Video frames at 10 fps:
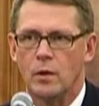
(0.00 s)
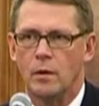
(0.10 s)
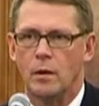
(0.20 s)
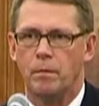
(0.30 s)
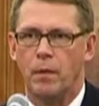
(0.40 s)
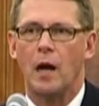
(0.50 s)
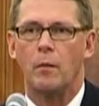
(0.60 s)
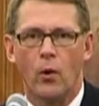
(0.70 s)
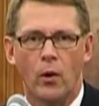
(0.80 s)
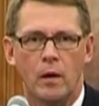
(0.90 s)
uh,
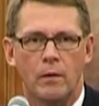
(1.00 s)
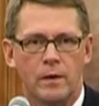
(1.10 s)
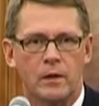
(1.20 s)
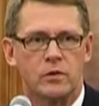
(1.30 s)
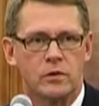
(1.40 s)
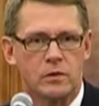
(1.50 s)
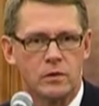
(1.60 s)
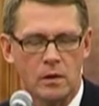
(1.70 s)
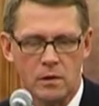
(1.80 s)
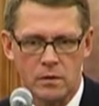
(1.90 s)
palm oil with a
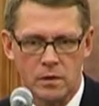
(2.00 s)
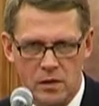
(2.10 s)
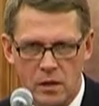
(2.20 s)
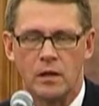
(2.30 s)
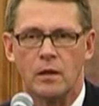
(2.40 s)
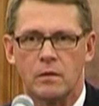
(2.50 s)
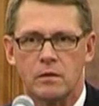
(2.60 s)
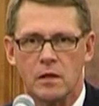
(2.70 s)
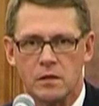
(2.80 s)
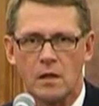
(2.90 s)
sustain
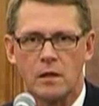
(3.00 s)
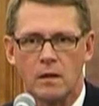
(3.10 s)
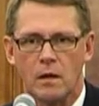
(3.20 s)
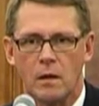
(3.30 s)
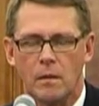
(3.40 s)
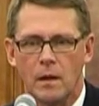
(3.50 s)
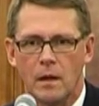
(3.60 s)
sustainable